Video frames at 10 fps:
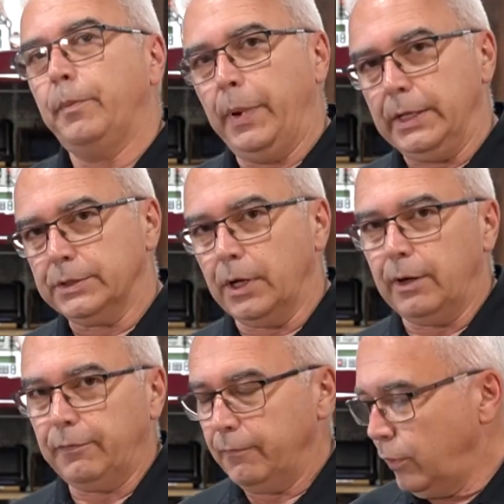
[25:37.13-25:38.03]
based
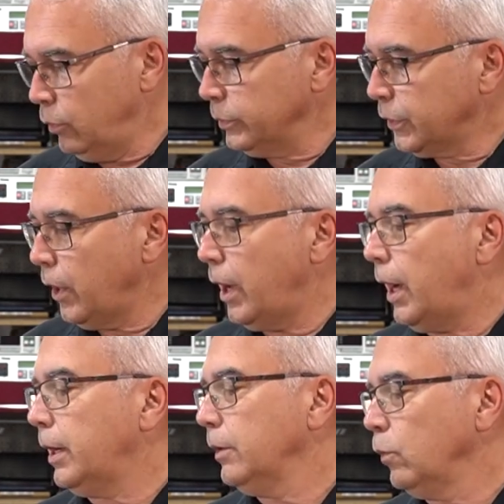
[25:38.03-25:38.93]
off of Ohm's
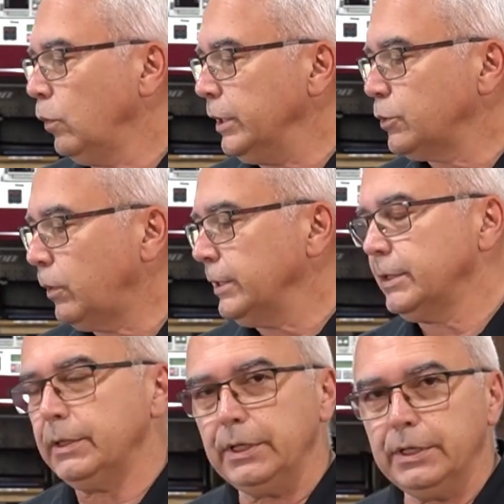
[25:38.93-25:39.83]
law, which ones
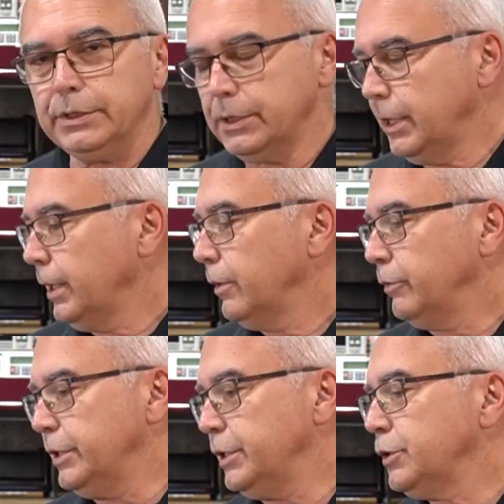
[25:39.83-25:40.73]
of these
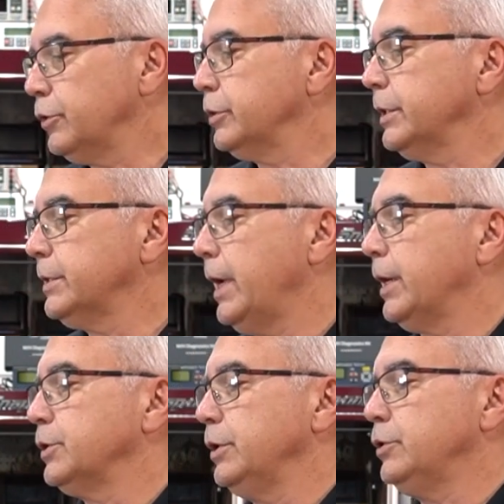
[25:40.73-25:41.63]
resistors it's
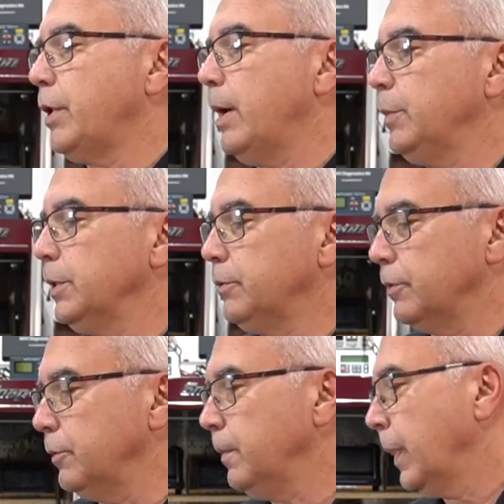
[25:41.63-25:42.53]
actually dropping through.